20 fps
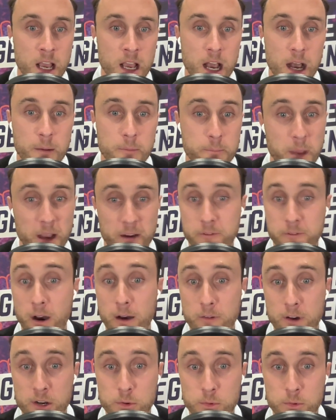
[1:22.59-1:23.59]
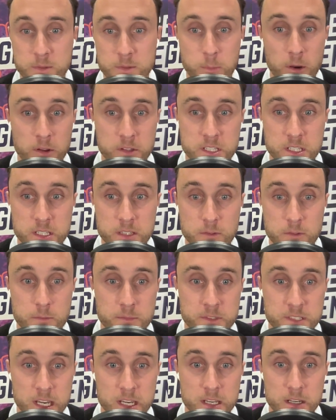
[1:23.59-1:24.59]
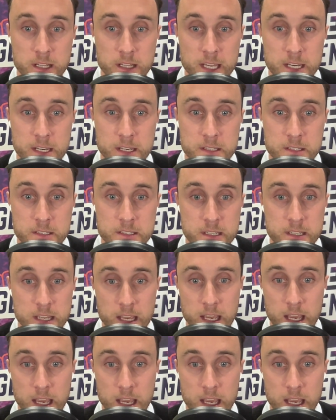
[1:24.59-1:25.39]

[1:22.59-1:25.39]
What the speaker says: About 500 responses from senior leaders